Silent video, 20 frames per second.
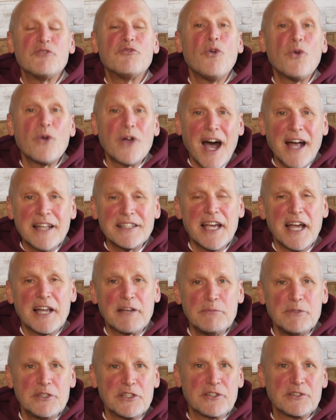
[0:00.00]
full
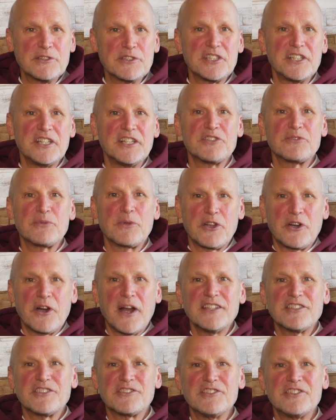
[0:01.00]
contact musical chairs with our
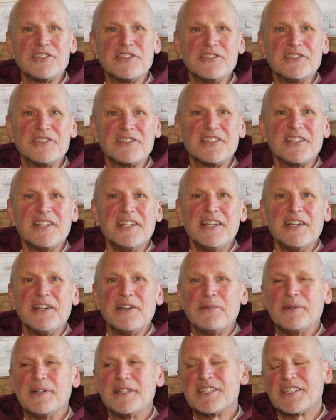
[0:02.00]
high school students,
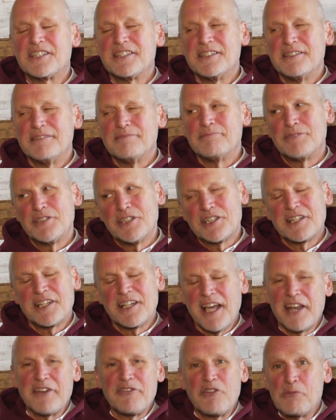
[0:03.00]
which just
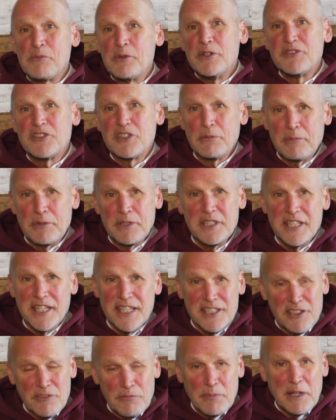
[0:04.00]
kind of removes the
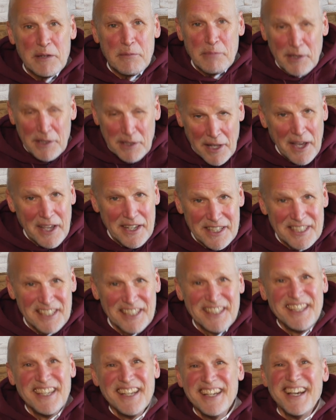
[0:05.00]
pretense of being polite.
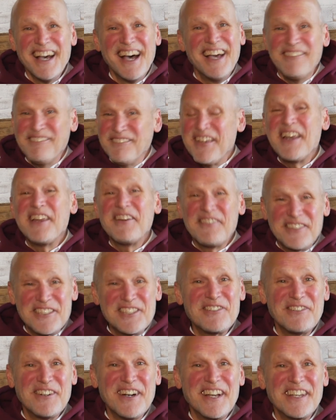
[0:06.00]
I admit it
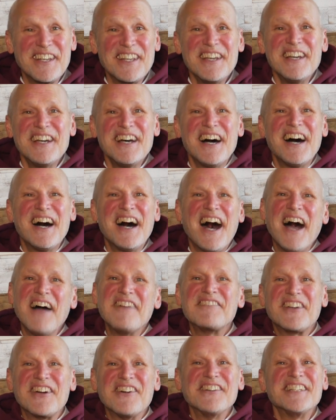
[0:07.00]
was fun.
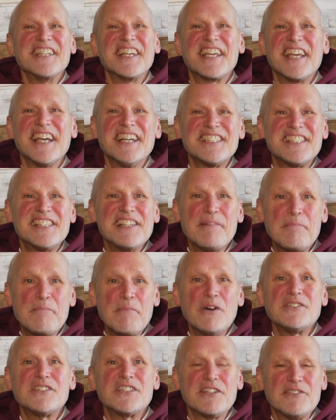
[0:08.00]
I'm going to guess that
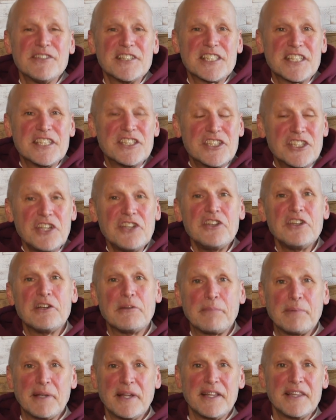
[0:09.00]
most of us continue to
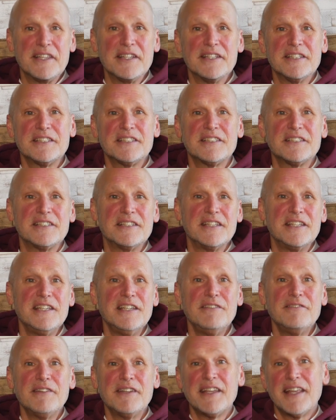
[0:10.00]
play this,
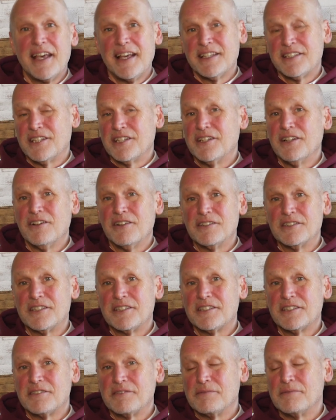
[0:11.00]
even as
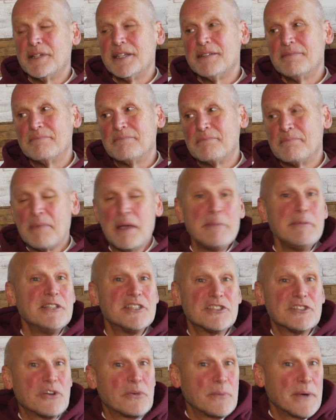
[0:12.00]
adults. We maybe
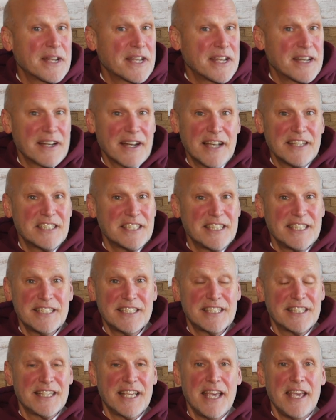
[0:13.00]
just don't recognize it
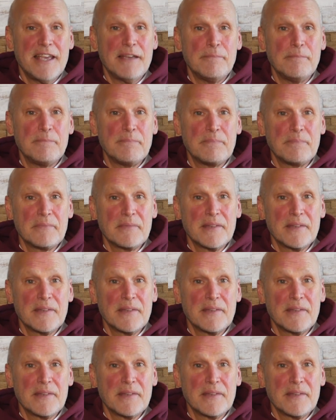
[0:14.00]
as the game.